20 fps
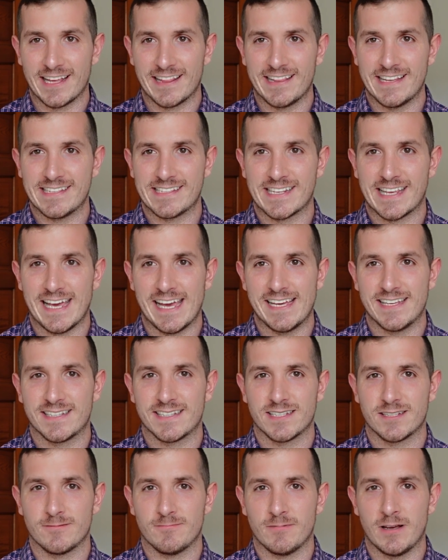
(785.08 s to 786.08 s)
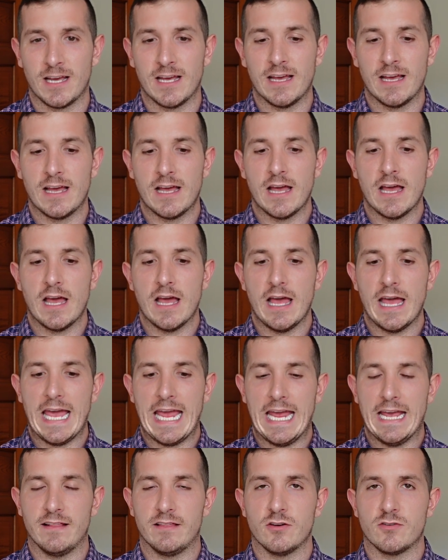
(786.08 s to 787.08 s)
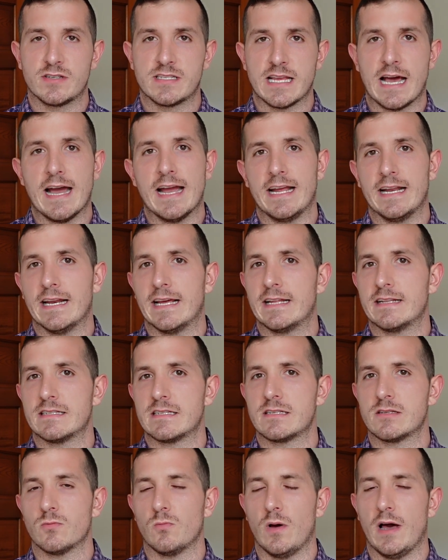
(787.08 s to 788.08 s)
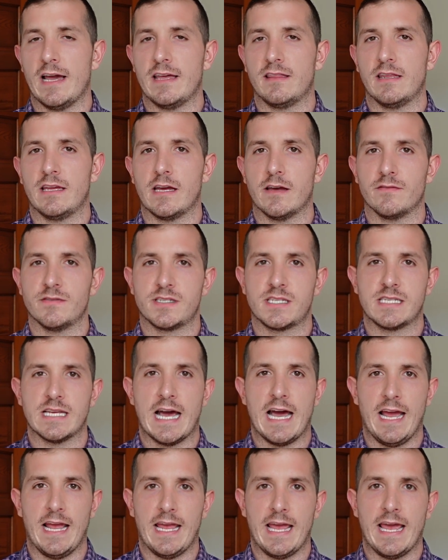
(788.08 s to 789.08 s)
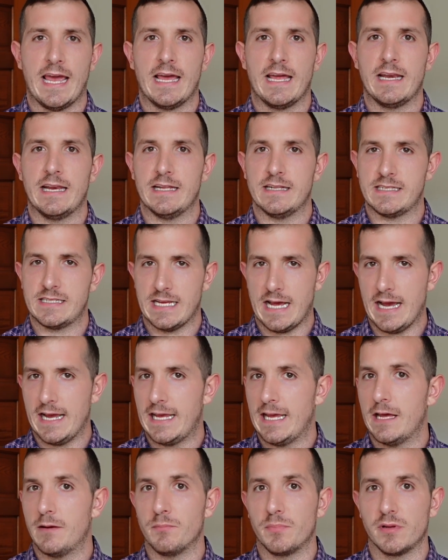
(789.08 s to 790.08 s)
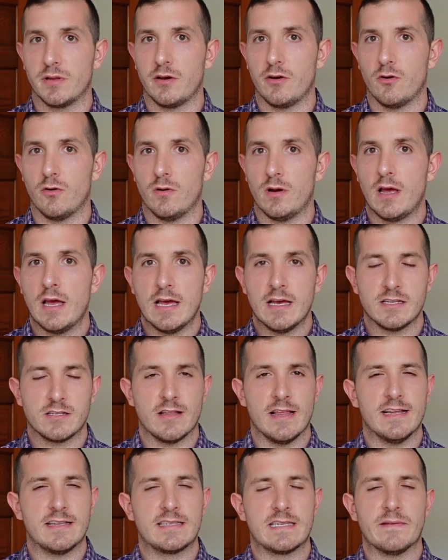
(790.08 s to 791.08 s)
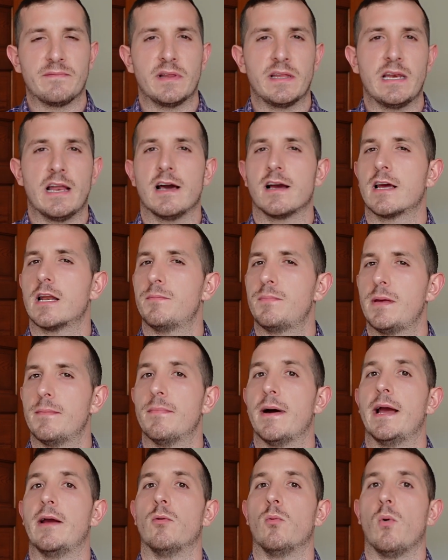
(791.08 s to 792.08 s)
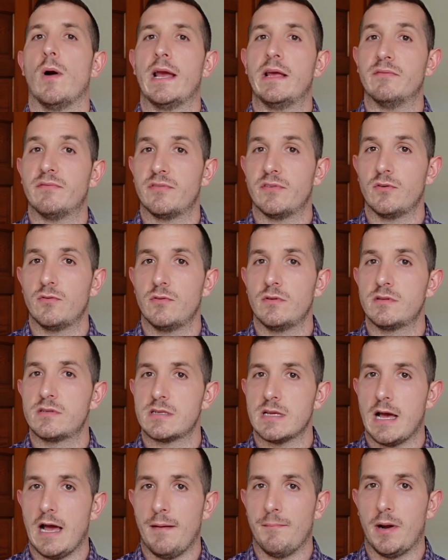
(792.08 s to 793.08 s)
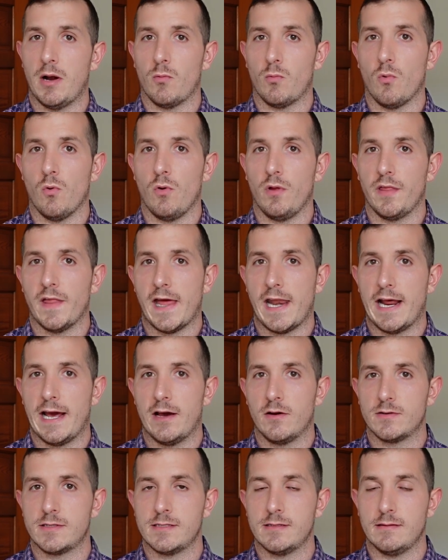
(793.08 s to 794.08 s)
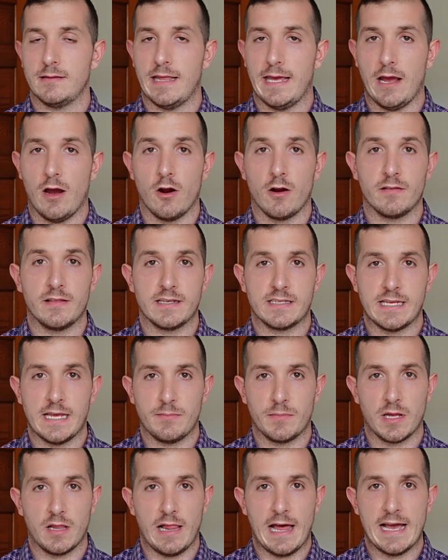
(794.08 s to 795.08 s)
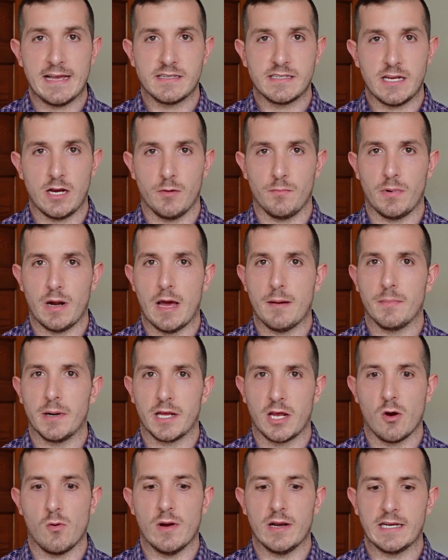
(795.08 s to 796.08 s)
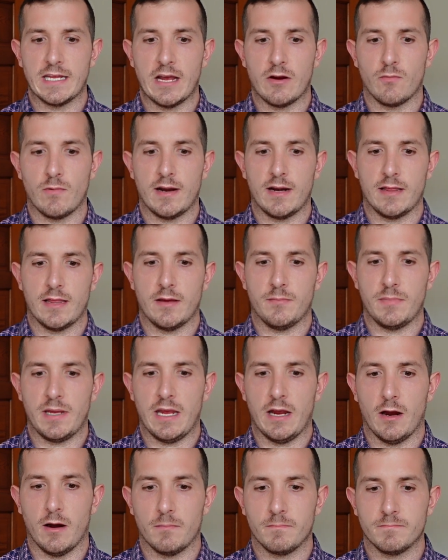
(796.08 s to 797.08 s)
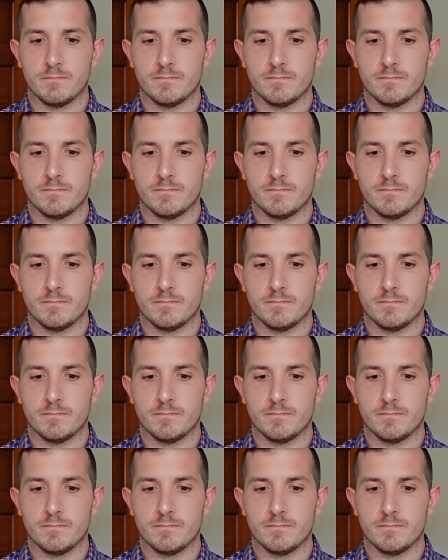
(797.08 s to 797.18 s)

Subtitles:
in this case. Anthocyanins. Well, I think of cyan and cyan blue. So that's definitely not going to be my white foods. I'm going to rule that out. They are in the same class here, but I'm going to go ahead and get rid of them here.